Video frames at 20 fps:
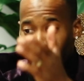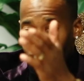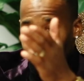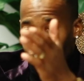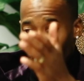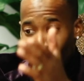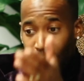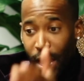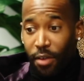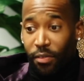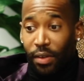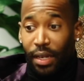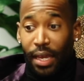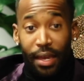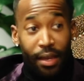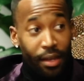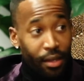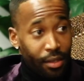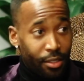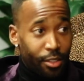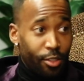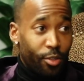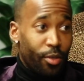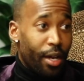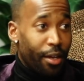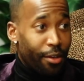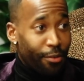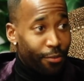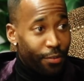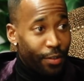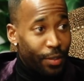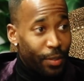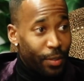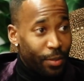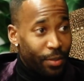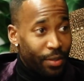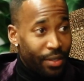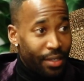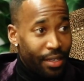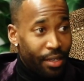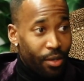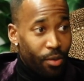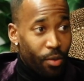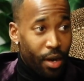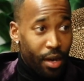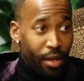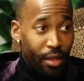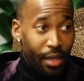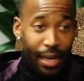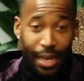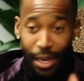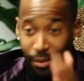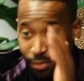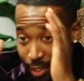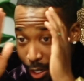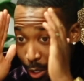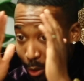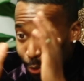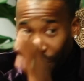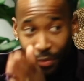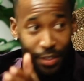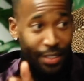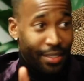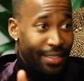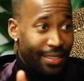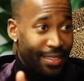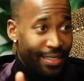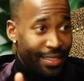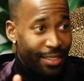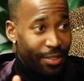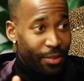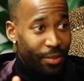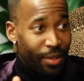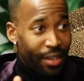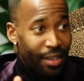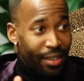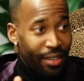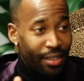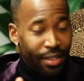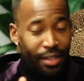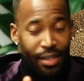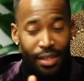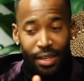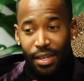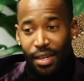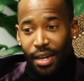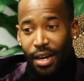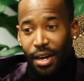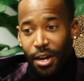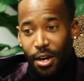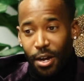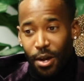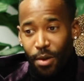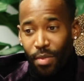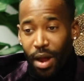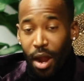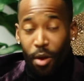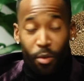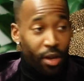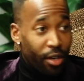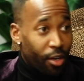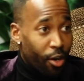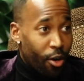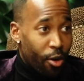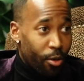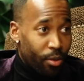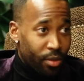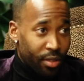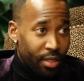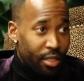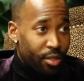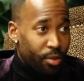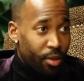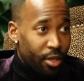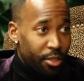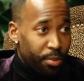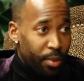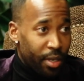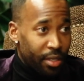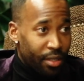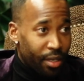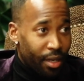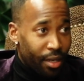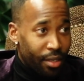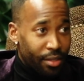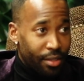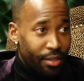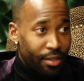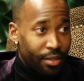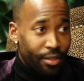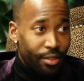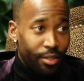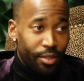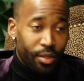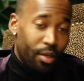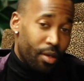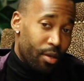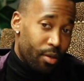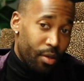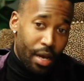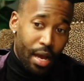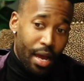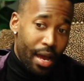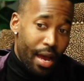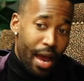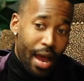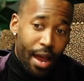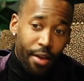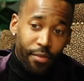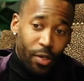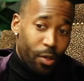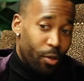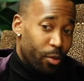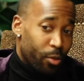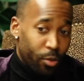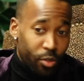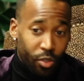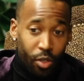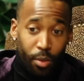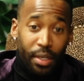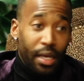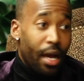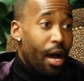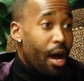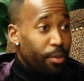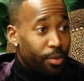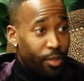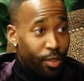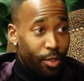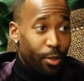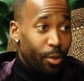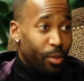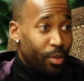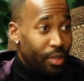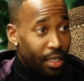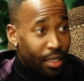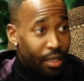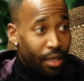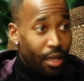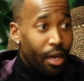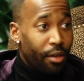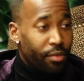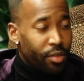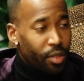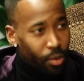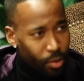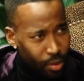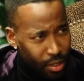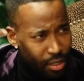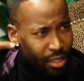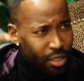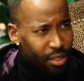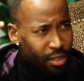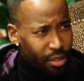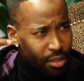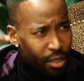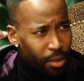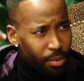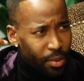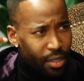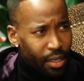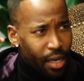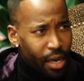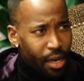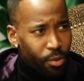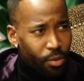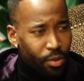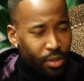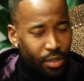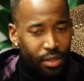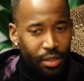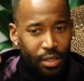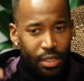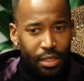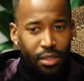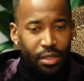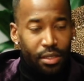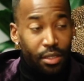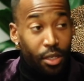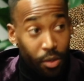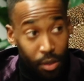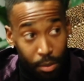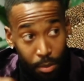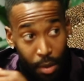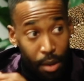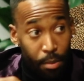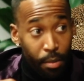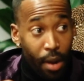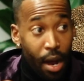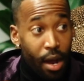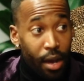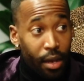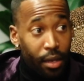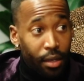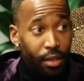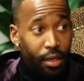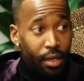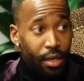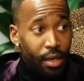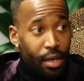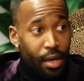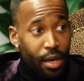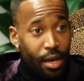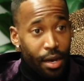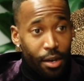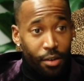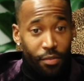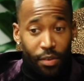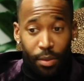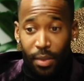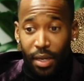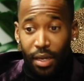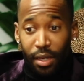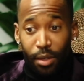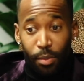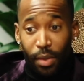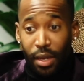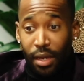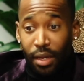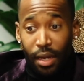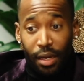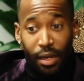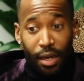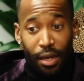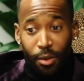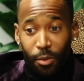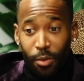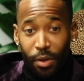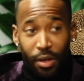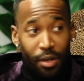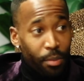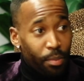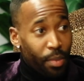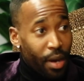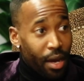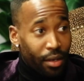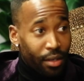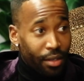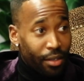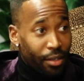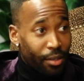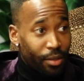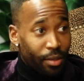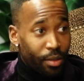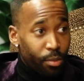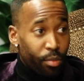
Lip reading: You have lanes in track and field, right? You got to have tunnel vision, right? I ran the hurdles. That's what I specialize in. So I have to go through so many obstacles in life. So it's just something that was instilled in my mind I'm like, man, I got to run up out of here.